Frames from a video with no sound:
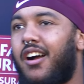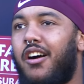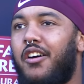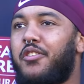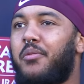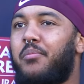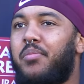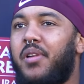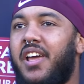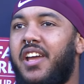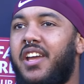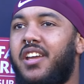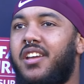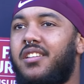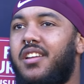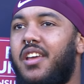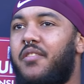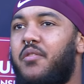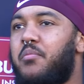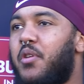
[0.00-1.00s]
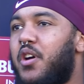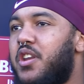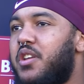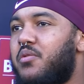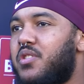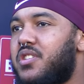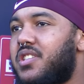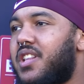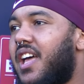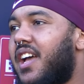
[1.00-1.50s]
on the plane, everybody
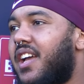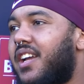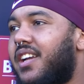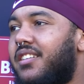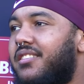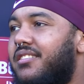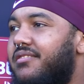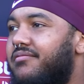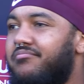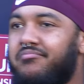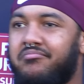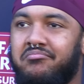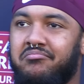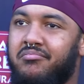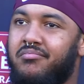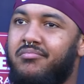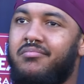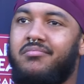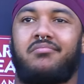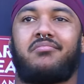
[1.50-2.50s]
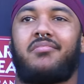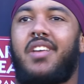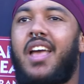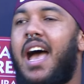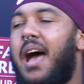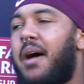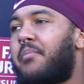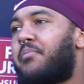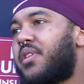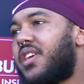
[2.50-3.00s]
was, like,
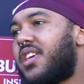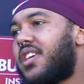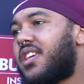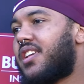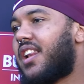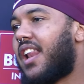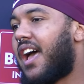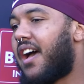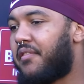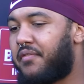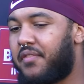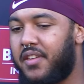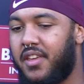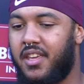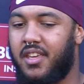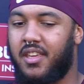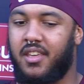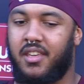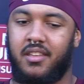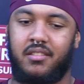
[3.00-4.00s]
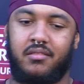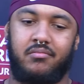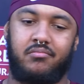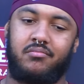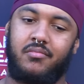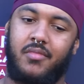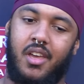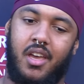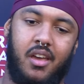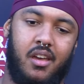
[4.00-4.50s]
happy, laughing,
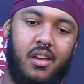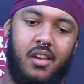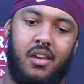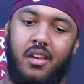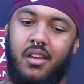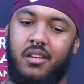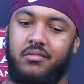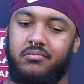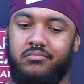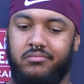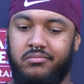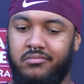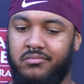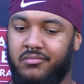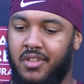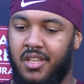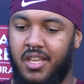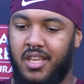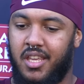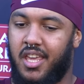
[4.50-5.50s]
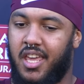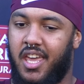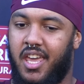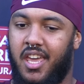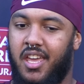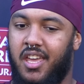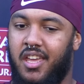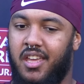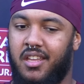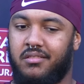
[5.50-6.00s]

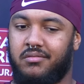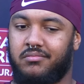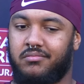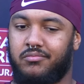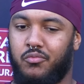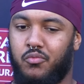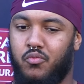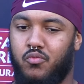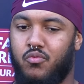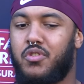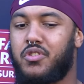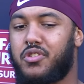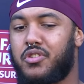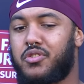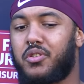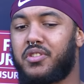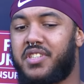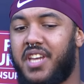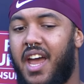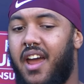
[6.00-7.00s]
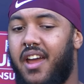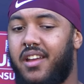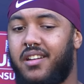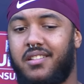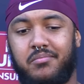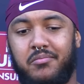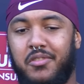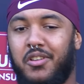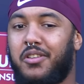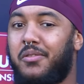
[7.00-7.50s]
and we were so tired,
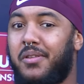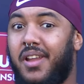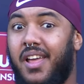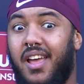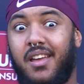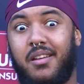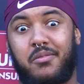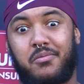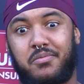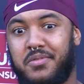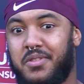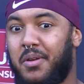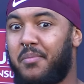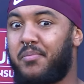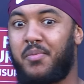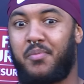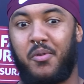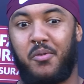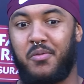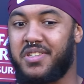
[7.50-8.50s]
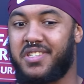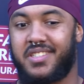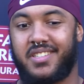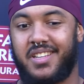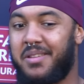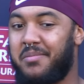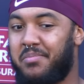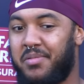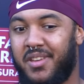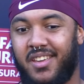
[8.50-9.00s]
not gonna lie. Some people were
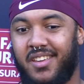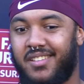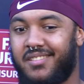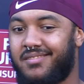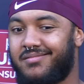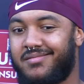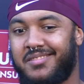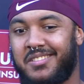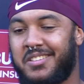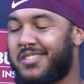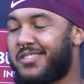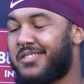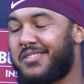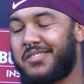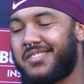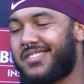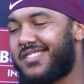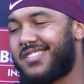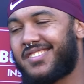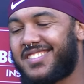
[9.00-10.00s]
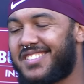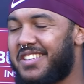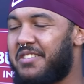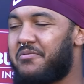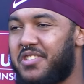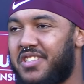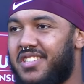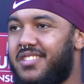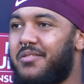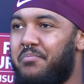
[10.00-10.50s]
sleeping because it
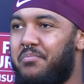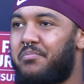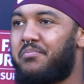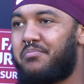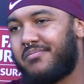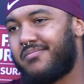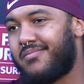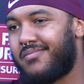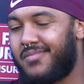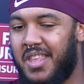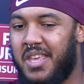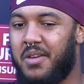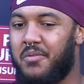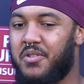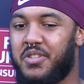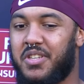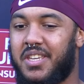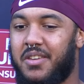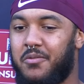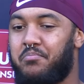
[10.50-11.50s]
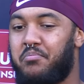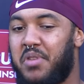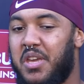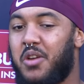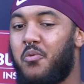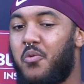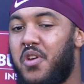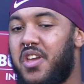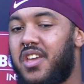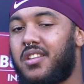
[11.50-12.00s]
was a
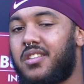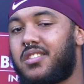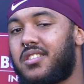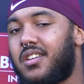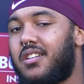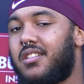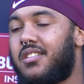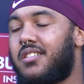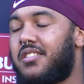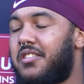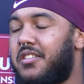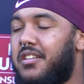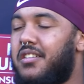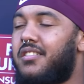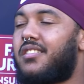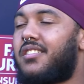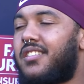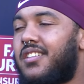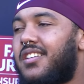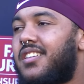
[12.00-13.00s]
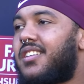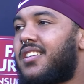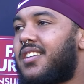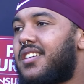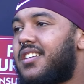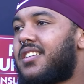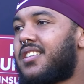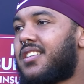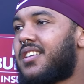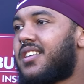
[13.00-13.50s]
big win, so, you know,
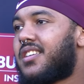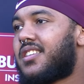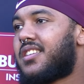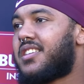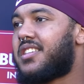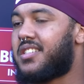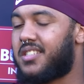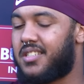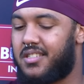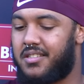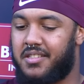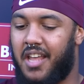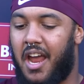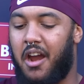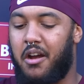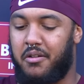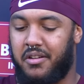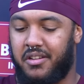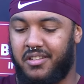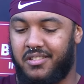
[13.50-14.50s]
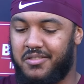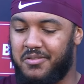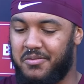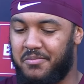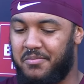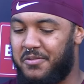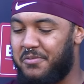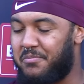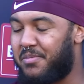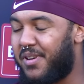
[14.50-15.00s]
it's tiring to
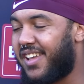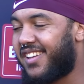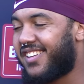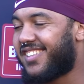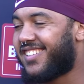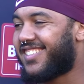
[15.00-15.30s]
play.